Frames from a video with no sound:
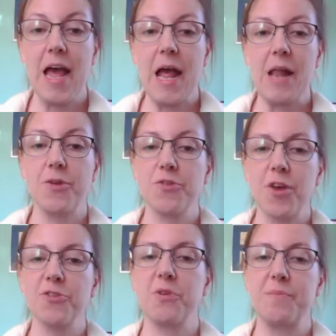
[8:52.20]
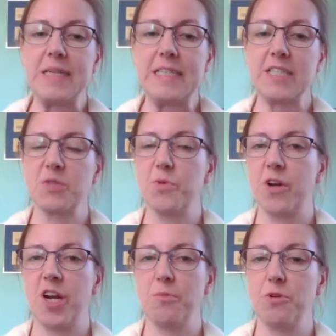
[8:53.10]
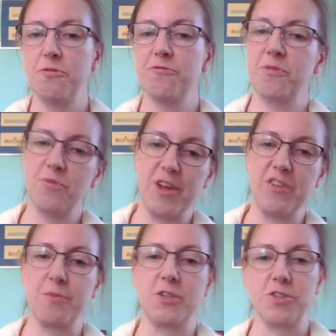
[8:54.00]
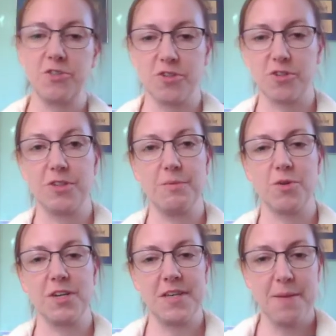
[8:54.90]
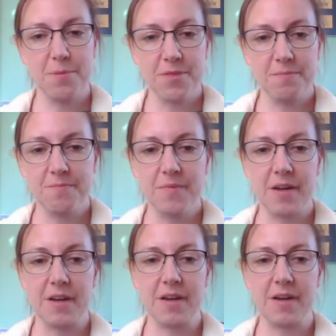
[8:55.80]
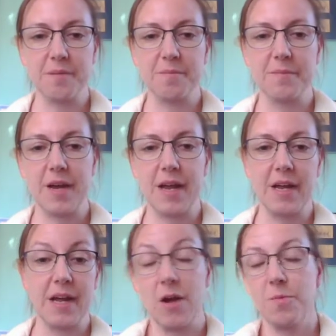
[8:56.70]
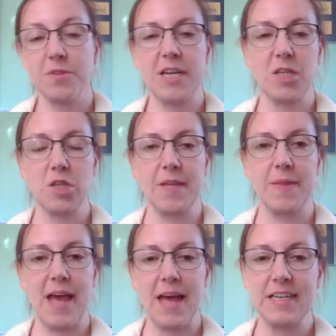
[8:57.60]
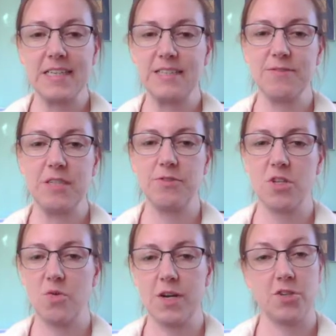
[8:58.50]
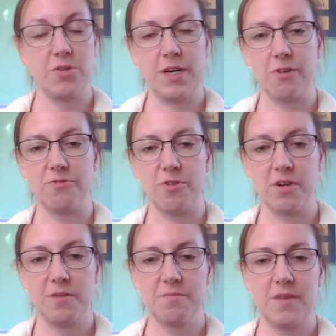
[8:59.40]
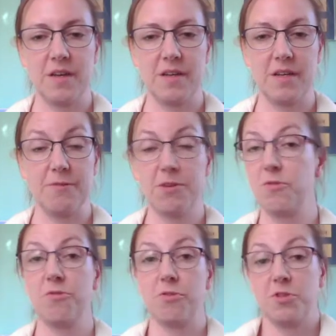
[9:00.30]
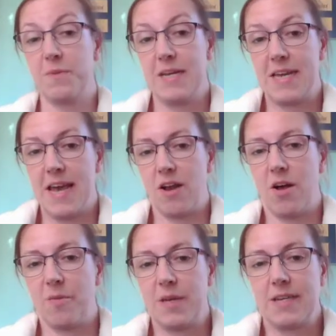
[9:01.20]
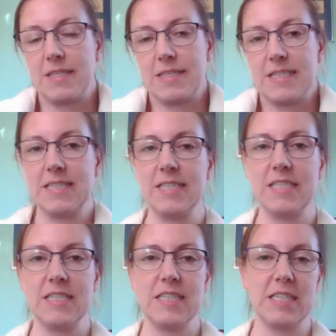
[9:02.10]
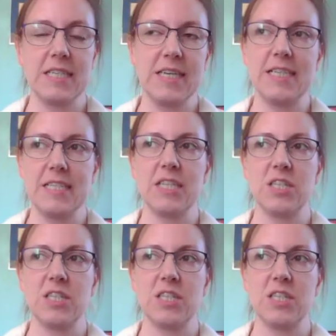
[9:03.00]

There's also a piece exploring our move from Facebook to Circle in more depth. I hope you'll take a look at that, even if you don't want to join our forum, if you use social media at all, because it gets into